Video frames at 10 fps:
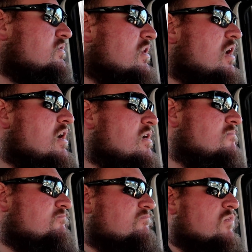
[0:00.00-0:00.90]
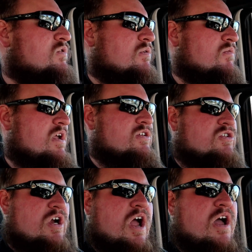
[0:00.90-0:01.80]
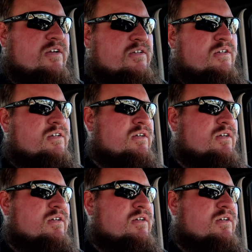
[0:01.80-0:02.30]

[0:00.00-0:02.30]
was it racetrack,